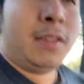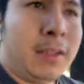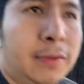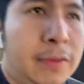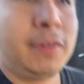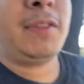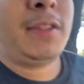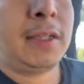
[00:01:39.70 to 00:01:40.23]

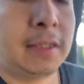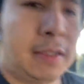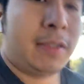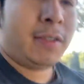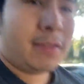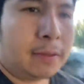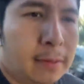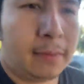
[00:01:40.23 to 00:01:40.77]
feels
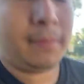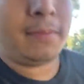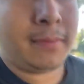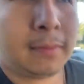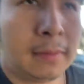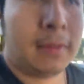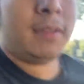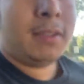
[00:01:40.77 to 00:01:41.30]
nice.
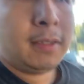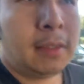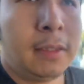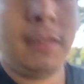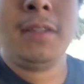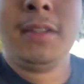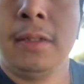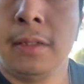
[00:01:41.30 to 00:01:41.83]

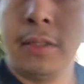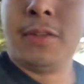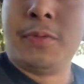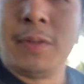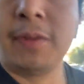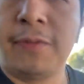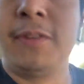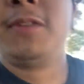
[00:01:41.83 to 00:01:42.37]
This
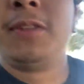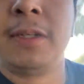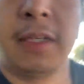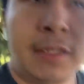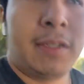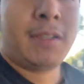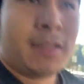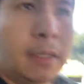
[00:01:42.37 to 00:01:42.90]
really feels
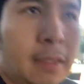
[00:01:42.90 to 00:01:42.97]
nice.